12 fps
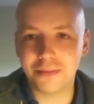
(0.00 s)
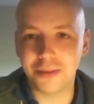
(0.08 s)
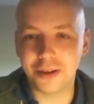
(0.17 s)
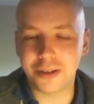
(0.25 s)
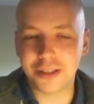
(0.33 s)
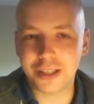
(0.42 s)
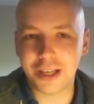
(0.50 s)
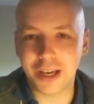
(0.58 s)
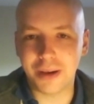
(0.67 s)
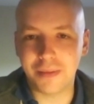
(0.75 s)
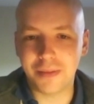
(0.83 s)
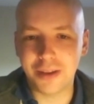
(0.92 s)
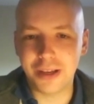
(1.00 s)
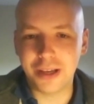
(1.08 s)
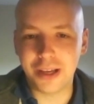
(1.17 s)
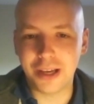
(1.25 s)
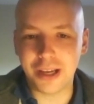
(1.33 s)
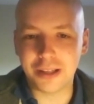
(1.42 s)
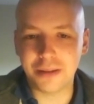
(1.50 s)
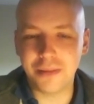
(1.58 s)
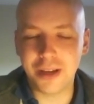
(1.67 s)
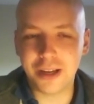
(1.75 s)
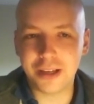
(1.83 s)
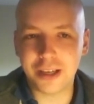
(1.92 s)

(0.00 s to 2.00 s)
But at the minute,